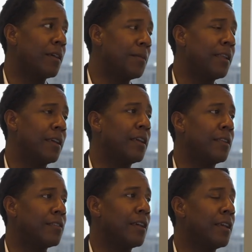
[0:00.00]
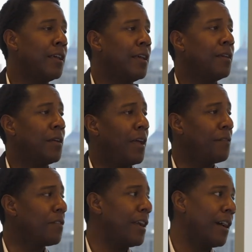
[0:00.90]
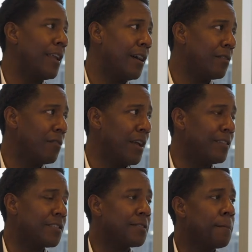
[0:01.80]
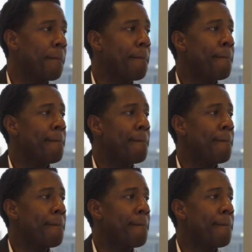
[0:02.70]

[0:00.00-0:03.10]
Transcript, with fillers: I mean, it, it's a, after I got out of the race, mm-hmm.